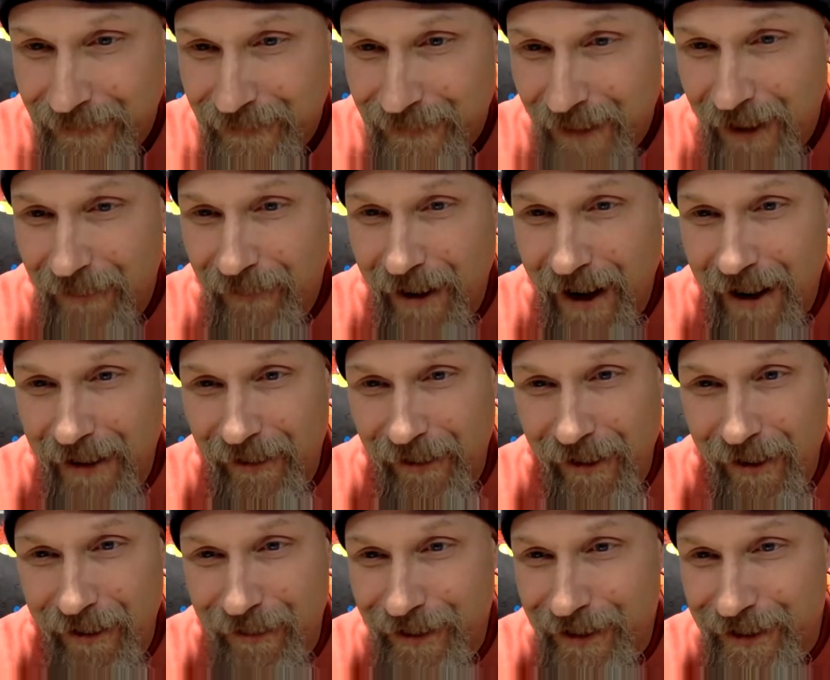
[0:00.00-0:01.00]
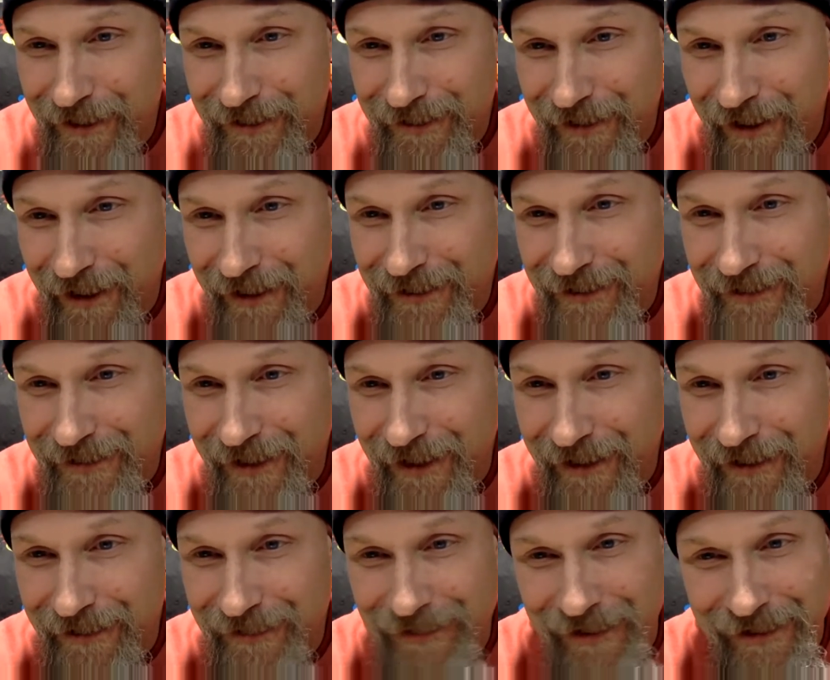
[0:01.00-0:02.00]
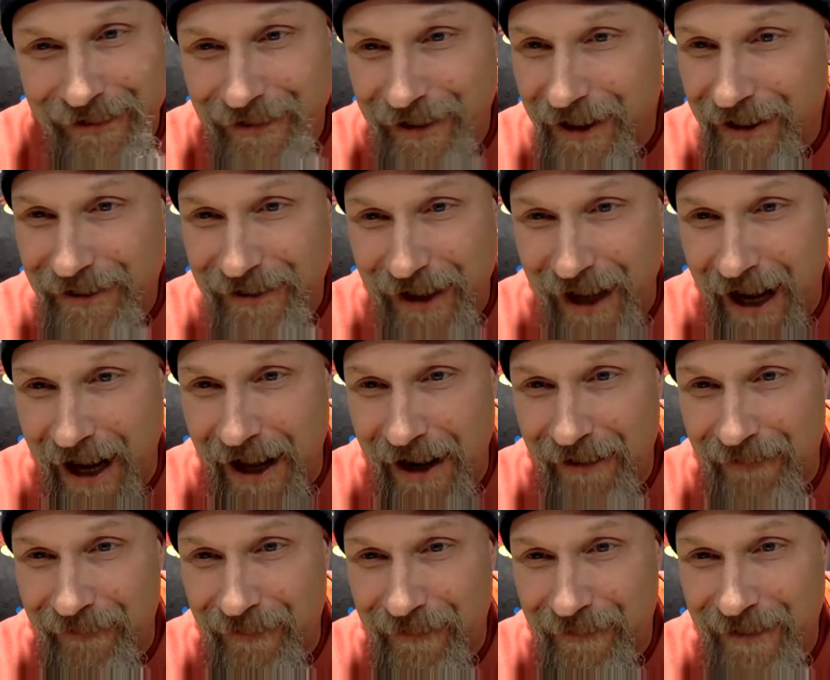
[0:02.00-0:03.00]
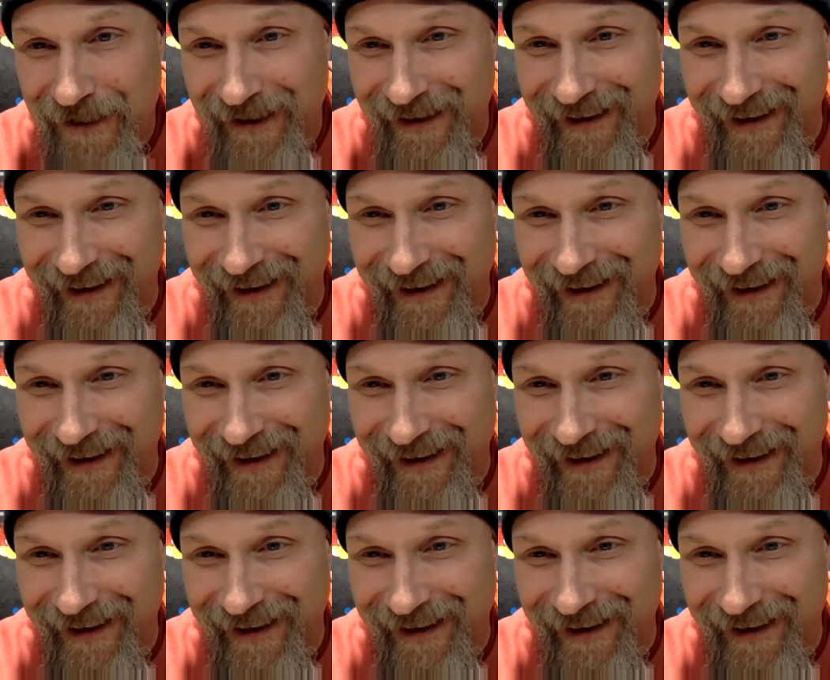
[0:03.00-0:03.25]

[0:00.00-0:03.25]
I'd rather owe you a set of stickers than cheat you out of them.